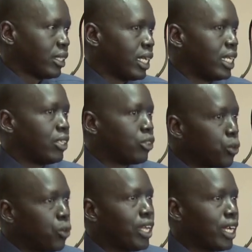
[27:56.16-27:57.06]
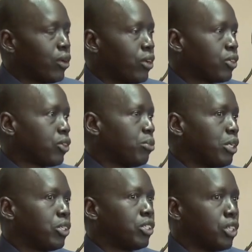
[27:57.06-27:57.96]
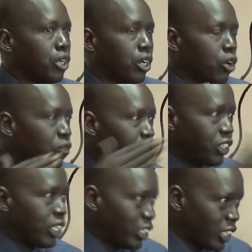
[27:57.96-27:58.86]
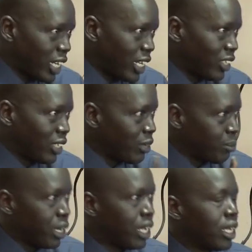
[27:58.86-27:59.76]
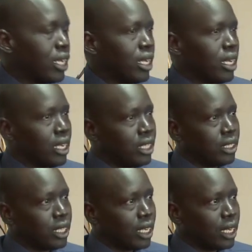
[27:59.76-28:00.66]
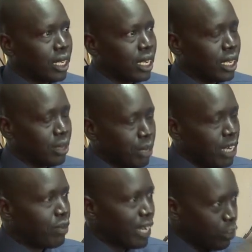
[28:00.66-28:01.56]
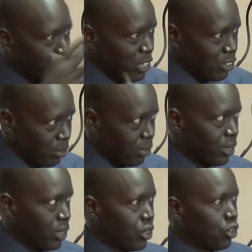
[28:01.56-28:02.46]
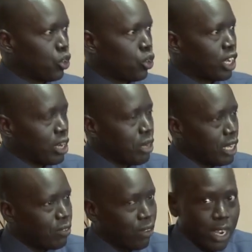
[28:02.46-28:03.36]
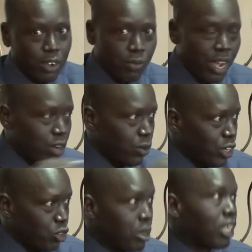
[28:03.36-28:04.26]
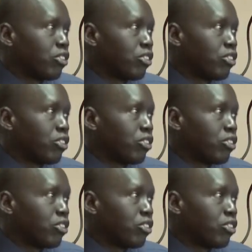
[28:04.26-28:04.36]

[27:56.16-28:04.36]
And through that also, because your official channel is very, very expensive. So criminals find a way to bring